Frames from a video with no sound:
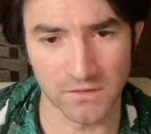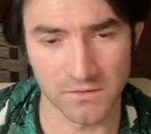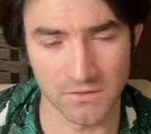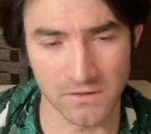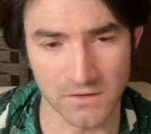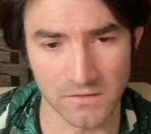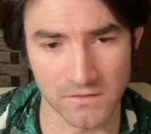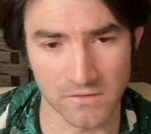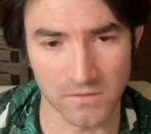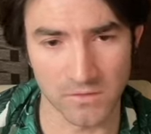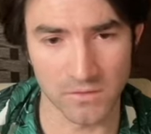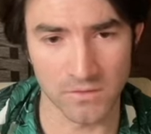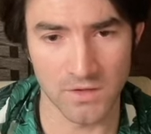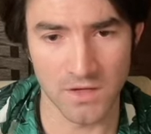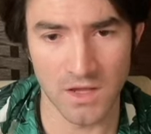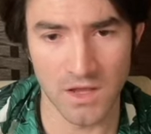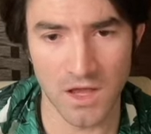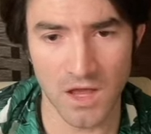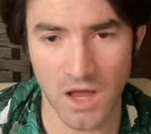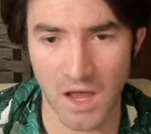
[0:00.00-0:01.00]
Okay, so
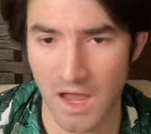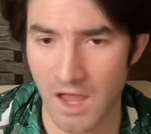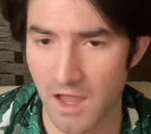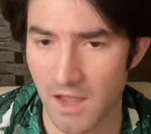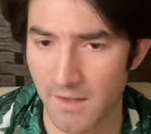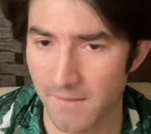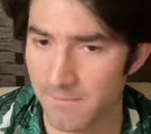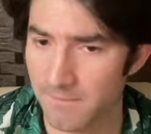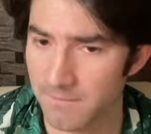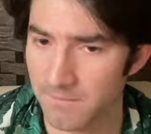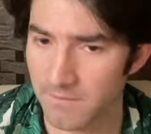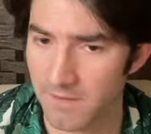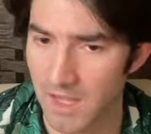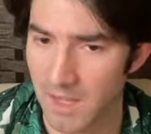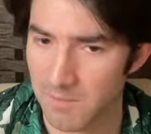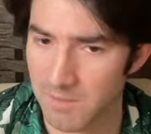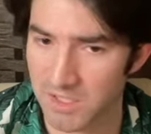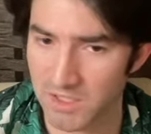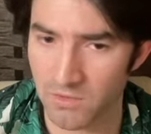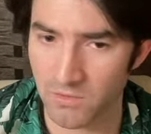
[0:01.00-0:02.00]

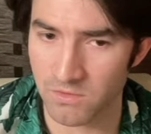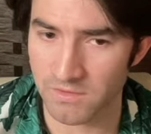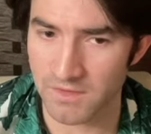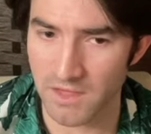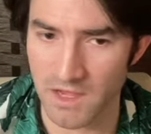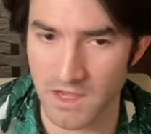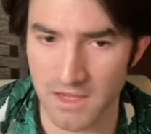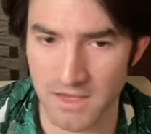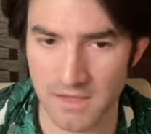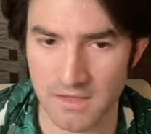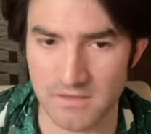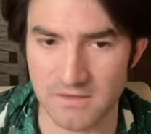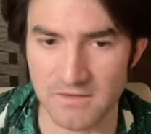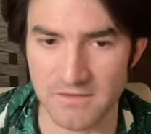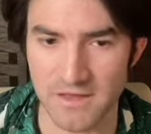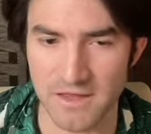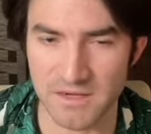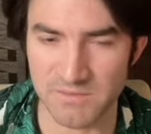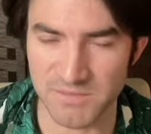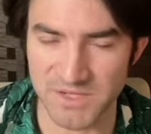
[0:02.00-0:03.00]
I'm going to go with the high end of
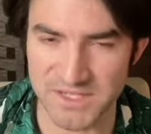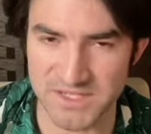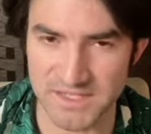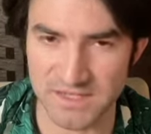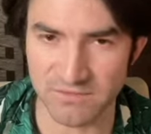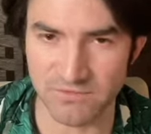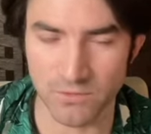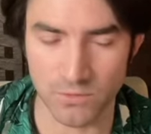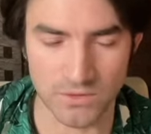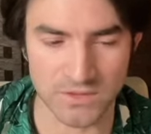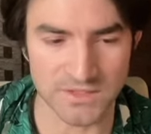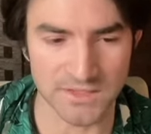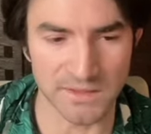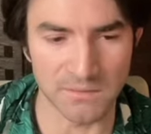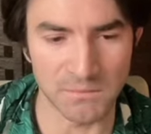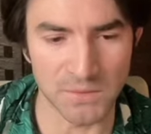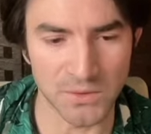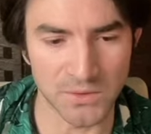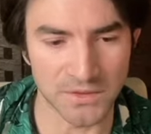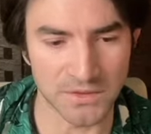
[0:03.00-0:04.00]
that. I'm going to say
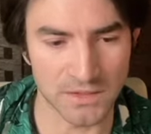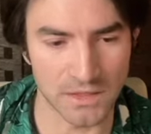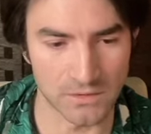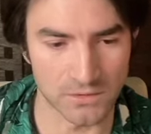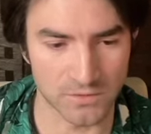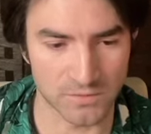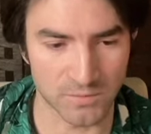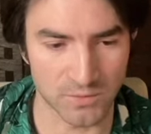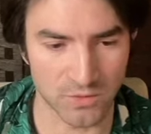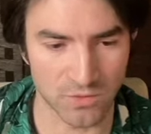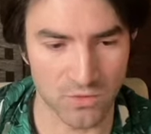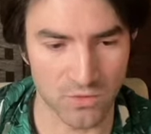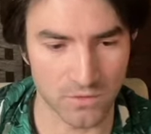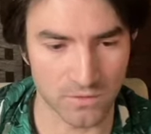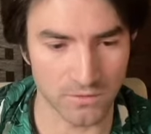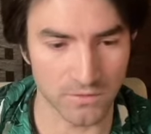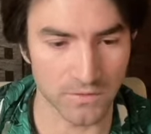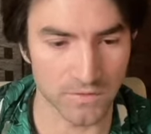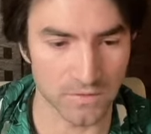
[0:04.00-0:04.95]
$14 million per quarter.